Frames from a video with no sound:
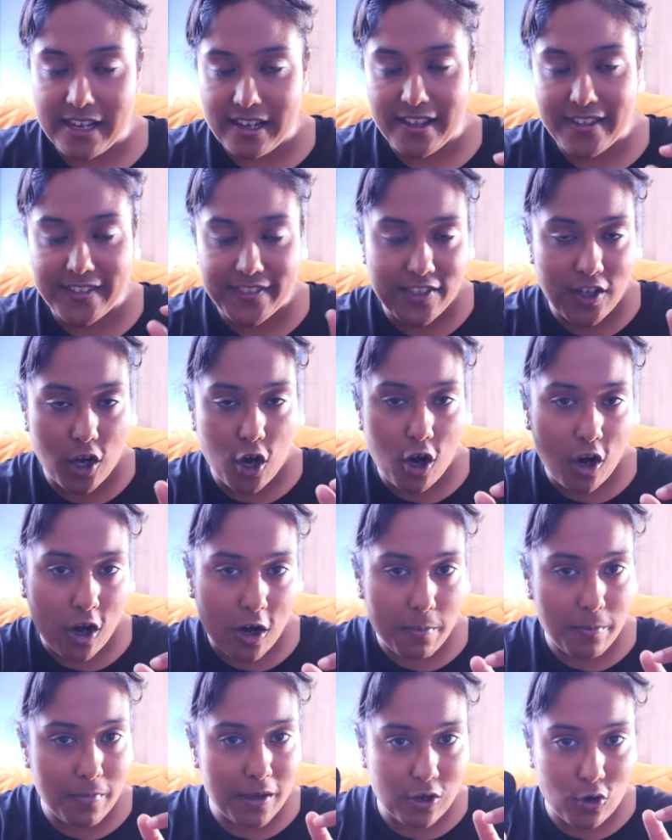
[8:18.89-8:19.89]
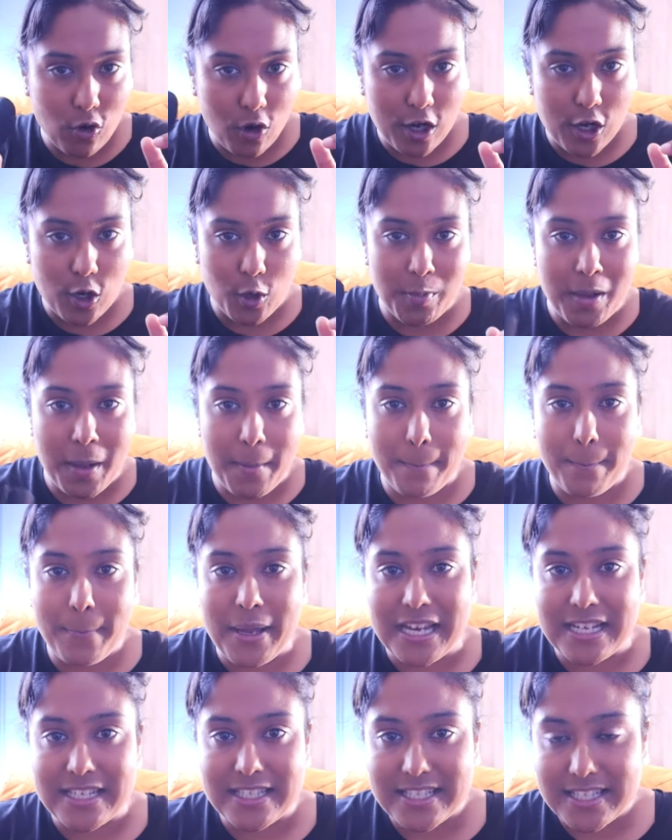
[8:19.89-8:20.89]
Like, the arm got a little bit
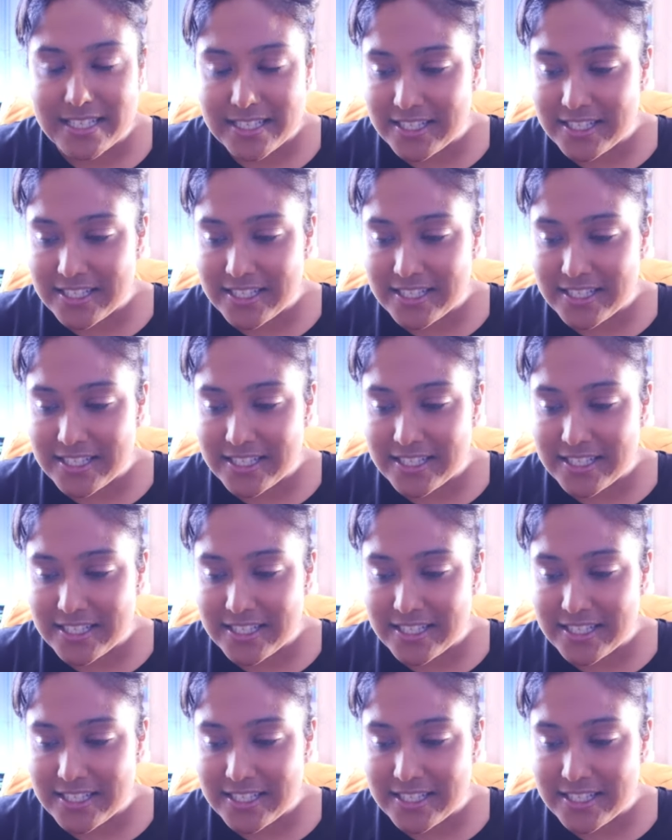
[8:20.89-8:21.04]
bent.